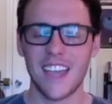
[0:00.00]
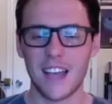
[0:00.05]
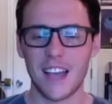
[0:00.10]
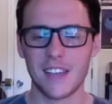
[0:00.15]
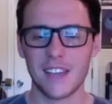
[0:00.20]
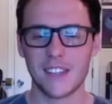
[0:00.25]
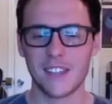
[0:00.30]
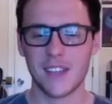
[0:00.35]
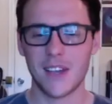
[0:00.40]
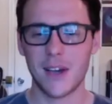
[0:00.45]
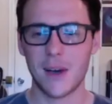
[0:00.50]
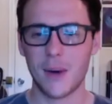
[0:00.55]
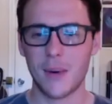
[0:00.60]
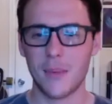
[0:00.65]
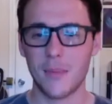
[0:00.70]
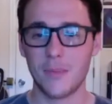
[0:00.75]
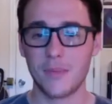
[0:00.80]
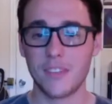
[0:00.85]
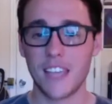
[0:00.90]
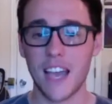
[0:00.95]
so
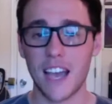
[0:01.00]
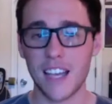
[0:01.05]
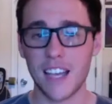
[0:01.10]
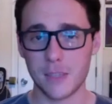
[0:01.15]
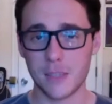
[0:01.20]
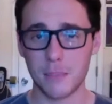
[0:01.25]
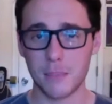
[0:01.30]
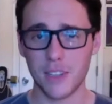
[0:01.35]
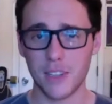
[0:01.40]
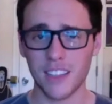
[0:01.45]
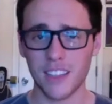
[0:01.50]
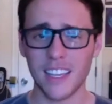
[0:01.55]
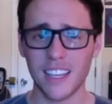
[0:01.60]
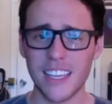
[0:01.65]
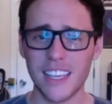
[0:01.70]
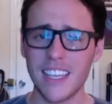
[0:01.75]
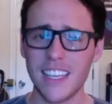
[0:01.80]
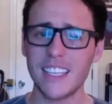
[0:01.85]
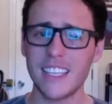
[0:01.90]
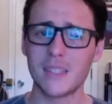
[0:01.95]
guys,
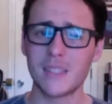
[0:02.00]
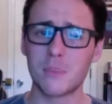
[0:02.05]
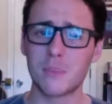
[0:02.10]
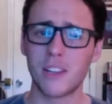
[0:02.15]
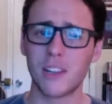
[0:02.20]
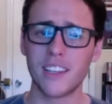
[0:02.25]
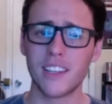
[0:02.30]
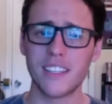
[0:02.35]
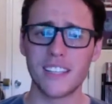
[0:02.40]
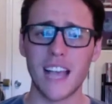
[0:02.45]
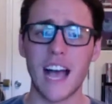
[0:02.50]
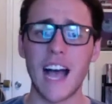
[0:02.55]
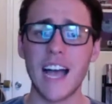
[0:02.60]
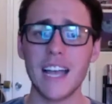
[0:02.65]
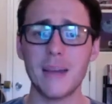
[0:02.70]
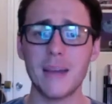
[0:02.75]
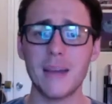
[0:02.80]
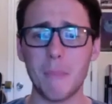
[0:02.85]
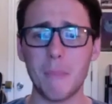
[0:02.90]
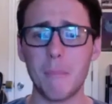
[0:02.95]
please, I
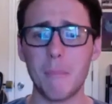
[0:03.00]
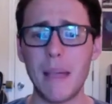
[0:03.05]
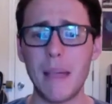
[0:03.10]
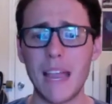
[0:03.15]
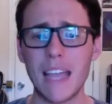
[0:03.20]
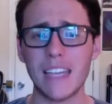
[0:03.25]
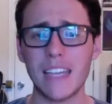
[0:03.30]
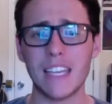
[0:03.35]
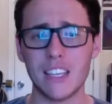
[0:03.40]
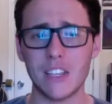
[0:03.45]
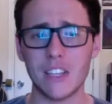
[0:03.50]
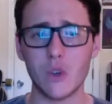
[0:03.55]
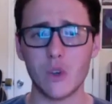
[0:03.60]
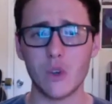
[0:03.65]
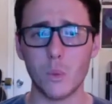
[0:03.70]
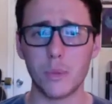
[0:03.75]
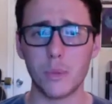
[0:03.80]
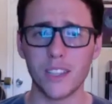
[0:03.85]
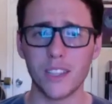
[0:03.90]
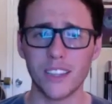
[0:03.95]
am begging you,
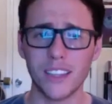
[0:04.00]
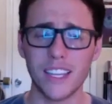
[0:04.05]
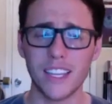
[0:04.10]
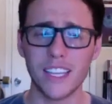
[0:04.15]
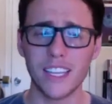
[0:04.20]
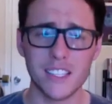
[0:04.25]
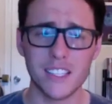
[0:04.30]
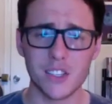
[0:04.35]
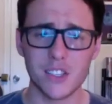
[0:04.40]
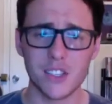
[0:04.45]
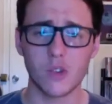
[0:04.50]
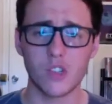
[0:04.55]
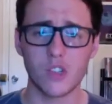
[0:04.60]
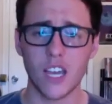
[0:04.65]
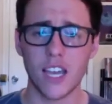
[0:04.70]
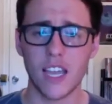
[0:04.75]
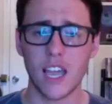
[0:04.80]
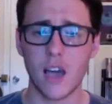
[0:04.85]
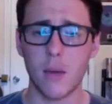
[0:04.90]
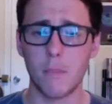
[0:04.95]
please go
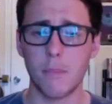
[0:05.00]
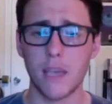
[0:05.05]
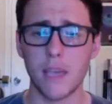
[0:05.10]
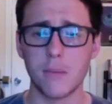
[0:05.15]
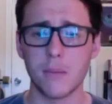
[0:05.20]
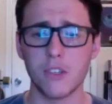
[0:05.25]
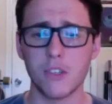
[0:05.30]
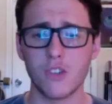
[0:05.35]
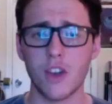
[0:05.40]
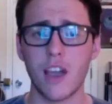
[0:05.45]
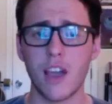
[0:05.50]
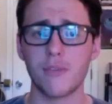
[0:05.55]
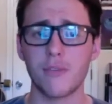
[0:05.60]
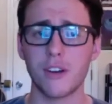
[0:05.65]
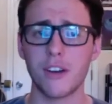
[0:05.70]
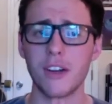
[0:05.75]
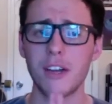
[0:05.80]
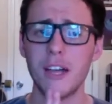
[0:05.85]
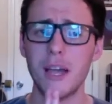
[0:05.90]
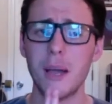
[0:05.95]
check out Baby
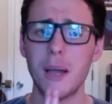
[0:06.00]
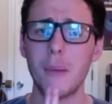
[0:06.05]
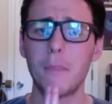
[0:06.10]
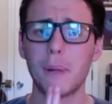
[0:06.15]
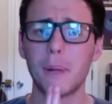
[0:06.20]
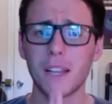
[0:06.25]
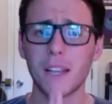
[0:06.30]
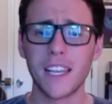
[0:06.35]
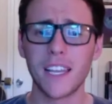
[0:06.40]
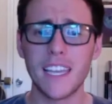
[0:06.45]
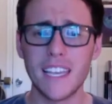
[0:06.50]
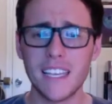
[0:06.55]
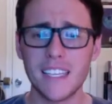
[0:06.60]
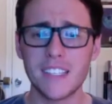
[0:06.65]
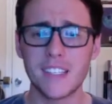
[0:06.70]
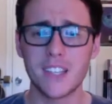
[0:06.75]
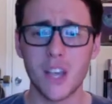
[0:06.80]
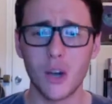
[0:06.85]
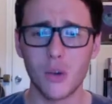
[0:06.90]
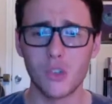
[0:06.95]
Driver. Please
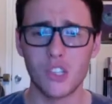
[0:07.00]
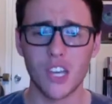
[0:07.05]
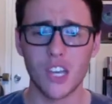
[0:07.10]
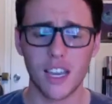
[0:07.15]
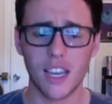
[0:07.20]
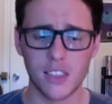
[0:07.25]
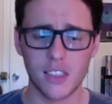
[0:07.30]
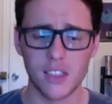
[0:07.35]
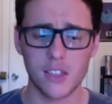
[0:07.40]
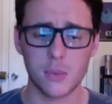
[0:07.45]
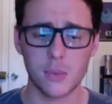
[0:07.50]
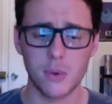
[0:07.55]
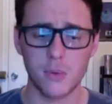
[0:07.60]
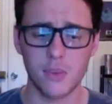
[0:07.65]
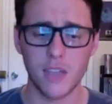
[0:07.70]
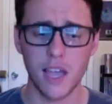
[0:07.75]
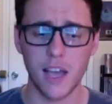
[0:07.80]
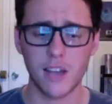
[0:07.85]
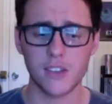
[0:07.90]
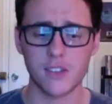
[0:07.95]
go check this movie
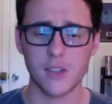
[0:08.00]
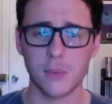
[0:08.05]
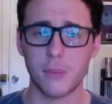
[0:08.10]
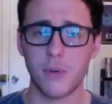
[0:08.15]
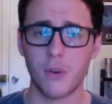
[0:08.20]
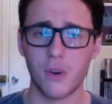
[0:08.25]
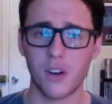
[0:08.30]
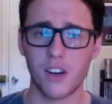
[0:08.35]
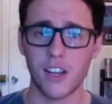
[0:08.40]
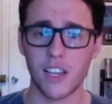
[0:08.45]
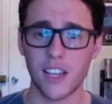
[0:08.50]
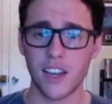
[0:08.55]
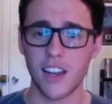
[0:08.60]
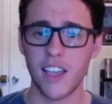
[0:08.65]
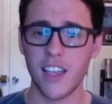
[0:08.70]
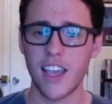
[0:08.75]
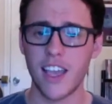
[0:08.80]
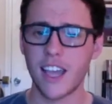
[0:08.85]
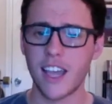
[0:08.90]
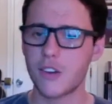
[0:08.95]
out, support it.
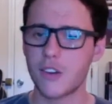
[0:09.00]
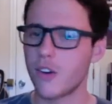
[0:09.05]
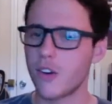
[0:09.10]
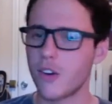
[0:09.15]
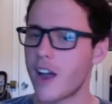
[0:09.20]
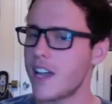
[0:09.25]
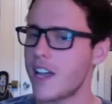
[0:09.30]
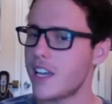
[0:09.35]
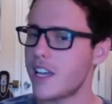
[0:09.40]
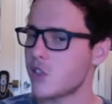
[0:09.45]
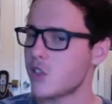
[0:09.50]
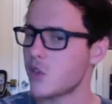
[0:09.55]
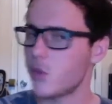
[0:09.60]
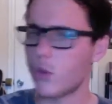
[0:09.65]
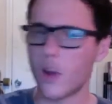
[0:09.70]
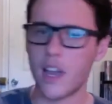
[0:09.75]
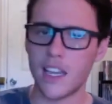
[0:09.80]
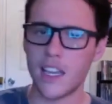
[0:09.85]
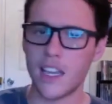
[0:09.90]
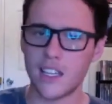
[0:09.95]
Edgar Wright is
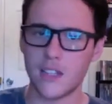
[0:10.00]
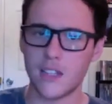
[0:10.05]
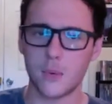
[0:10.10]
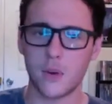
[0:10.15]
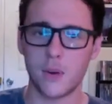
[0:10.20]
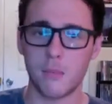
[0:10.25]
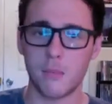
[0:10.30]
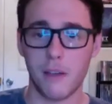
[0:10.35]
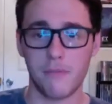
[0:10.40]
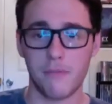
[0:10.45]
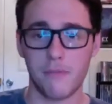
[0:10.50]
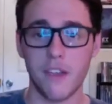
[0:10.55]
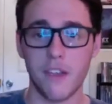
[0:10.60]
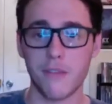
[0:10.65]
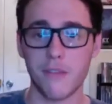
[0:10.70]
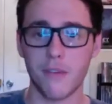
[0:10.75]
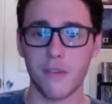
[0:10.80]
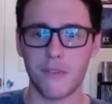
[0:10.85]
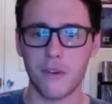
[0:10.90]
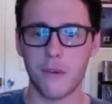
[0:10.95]
great. He's one of my
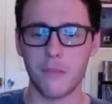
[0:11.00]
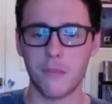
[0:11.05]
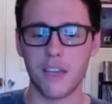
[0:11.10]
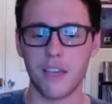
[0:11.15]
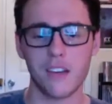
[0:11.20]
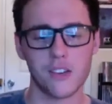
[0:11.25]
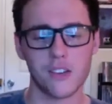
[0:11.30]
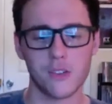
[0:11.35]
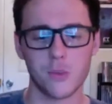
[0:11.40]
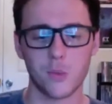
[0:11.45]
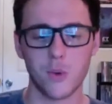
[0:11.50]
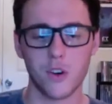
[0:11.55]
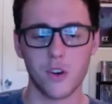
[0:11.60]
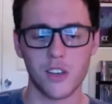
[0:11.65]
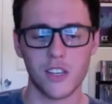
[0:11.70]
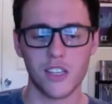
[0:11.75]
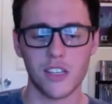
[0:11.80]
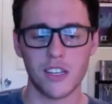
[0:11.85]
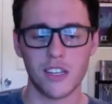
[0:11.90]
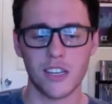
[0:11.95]
favorite filmmakers
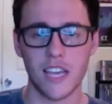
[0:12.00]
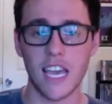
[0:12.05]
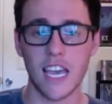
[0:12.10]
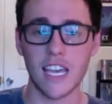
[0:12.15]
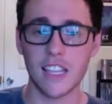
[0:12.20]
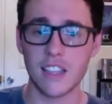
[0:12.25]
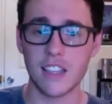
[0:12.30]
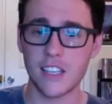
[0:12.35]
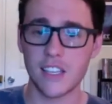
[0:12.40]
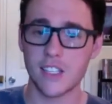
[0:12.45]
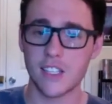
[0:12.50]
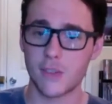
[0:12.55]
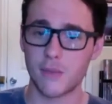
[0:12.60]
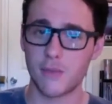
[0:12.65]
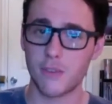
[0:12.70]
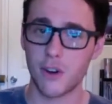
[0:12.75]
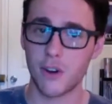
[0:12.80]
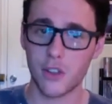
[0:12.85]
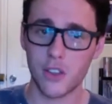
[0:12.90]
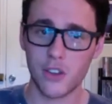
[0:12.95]
working today. This
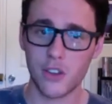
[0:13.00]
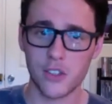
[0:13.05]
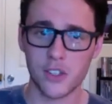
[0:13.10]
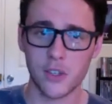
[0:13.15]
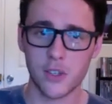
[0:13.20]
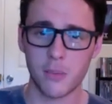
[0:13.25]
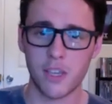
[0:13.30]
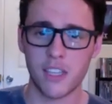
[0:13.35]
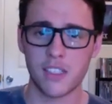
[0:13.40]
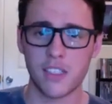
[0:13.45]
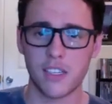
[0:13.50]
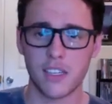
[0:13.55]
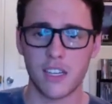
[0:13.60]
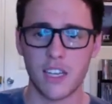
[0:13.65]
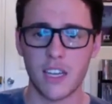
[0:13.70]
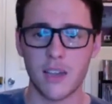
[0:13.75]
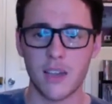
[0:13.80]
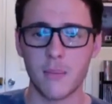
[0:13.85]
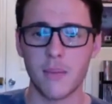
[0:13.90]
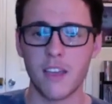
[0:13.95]
further cemented
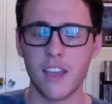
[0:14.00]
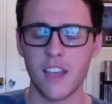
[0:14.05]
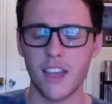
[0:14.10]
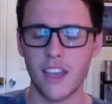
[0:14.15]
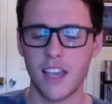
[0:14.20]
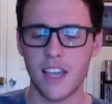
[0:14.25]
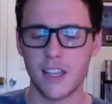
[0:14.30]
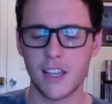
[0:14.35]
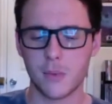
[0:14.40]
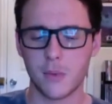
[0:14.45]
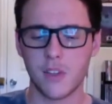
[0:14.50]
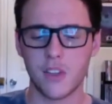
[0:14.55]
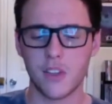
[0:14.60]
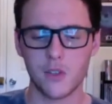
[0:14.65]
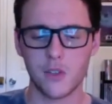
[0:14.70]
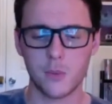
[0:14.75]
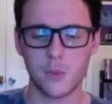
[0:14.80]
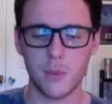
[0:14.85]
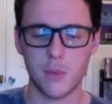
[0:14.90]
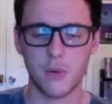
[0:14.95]
him as one of those
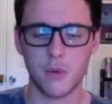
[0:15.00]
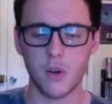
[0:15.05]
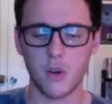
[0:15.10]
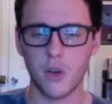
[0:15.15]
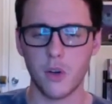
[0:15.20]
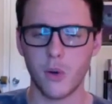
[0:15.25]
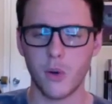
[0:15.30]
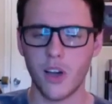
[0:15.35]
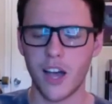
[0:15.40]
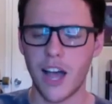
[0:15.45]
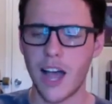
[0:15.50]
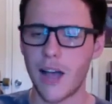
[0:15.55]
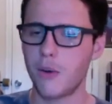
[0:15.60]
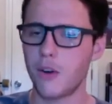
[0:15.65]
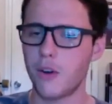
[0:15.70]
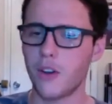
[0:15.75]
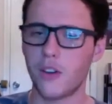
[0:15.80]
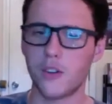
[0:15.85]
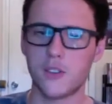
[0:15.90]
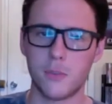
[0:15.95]
people who I will
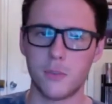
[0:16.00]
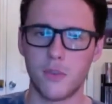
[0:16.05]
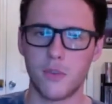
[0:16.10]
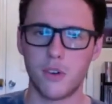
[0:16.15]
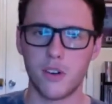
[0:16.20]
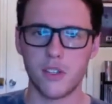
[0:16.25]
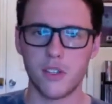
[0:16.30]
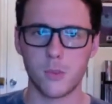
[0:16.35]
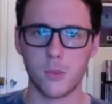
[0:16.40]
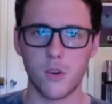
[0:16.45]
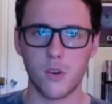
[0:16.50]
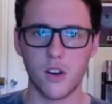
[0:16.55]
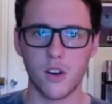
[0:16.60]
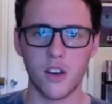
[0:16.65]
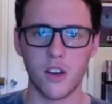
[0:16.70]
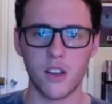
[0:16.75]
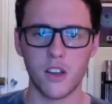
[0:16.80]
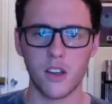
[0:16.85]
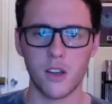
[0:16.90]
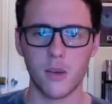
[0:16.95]
go support his work
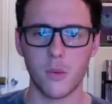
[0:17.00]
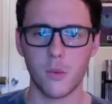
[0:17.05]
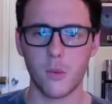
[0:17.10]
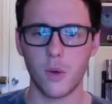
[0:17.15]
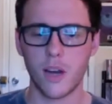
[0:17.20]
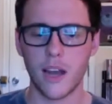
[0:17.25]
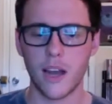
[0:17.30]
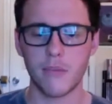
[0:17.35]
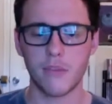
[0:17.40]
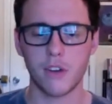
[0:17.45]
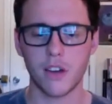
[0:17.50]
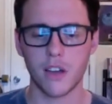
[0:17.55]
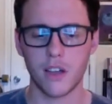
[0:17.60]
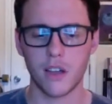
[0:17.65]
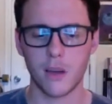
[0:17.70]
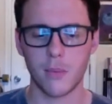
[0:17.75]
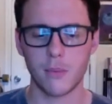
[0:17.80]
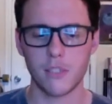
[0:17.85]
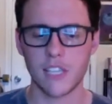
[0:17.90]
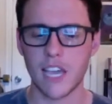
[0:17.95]
whenever it
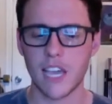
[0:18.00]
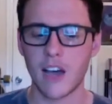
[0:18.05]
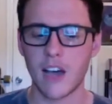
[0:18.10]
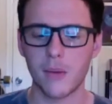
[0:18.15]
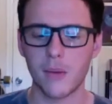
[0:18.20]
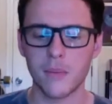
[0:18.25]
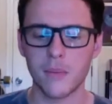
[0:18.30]
comes out.